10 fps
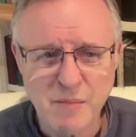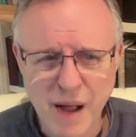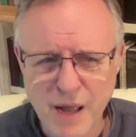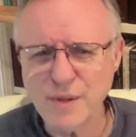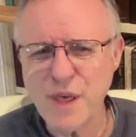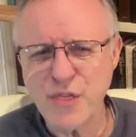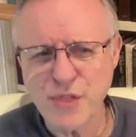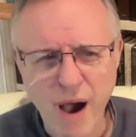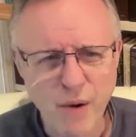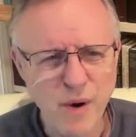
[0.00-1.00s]
My only
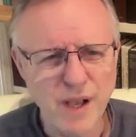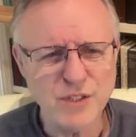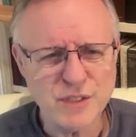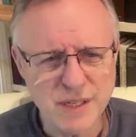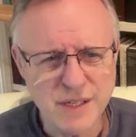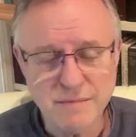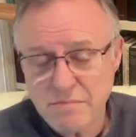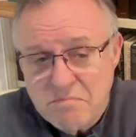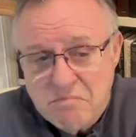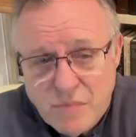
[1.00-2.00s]
thought was,
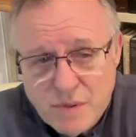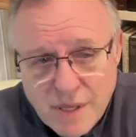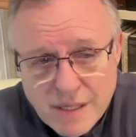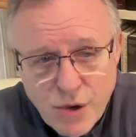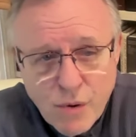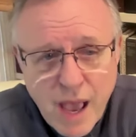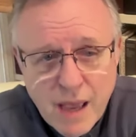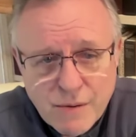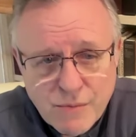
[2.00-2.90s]
it's okay.